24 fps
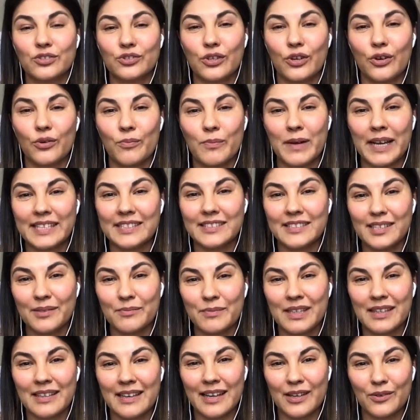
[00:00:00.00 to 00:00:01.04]
So my
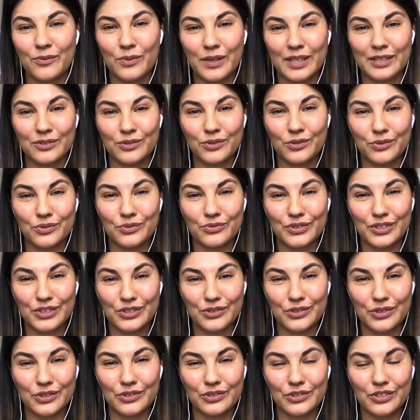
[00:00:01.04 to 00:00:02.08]
team and I went to
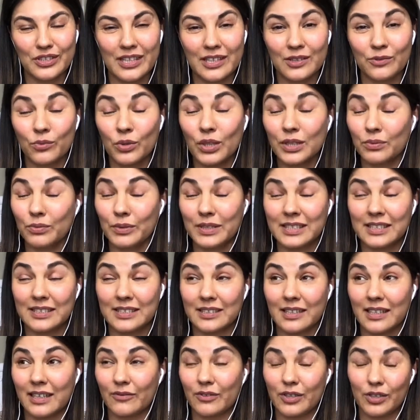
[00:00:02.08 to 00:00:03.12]
research, and what we
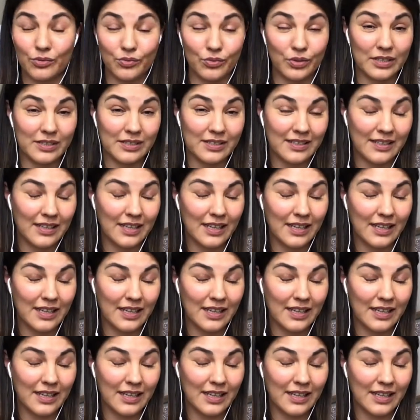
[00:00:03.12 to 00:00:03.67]
discovered was